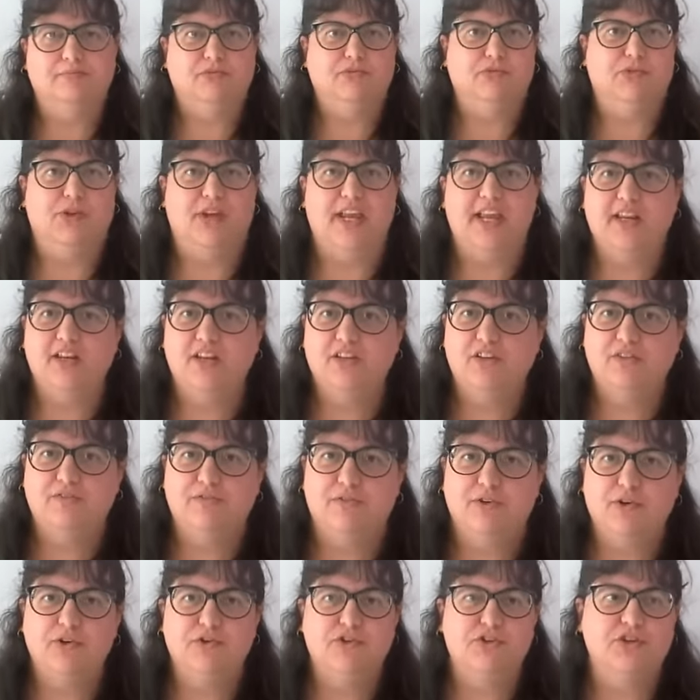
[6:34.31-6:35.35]
create a
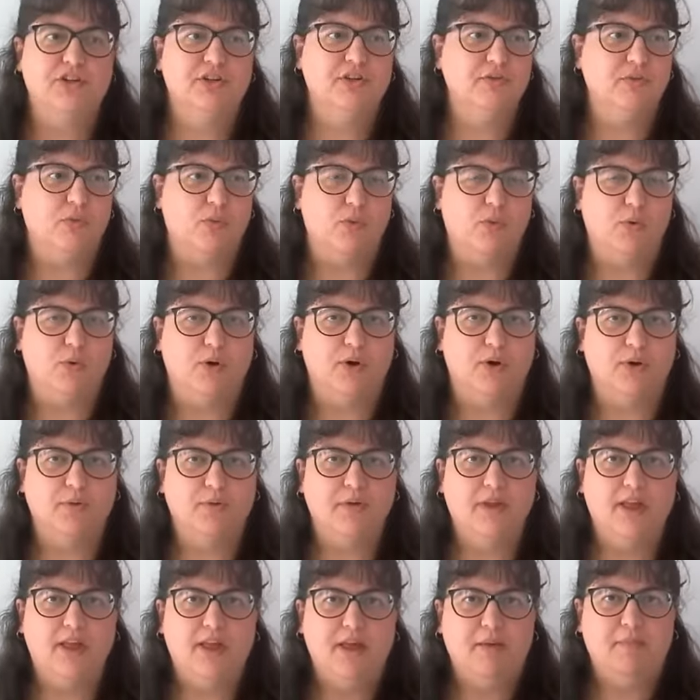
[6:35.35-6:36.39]
diversion, or
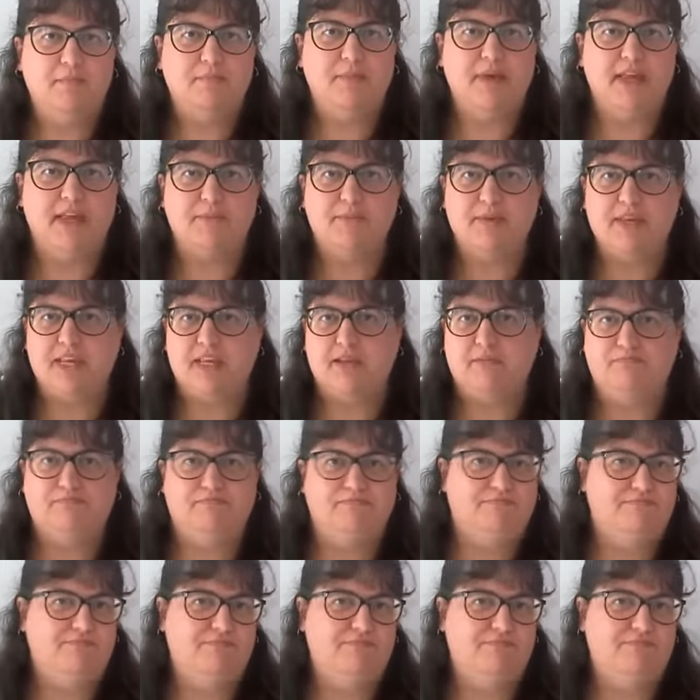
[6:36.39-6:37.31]
maybe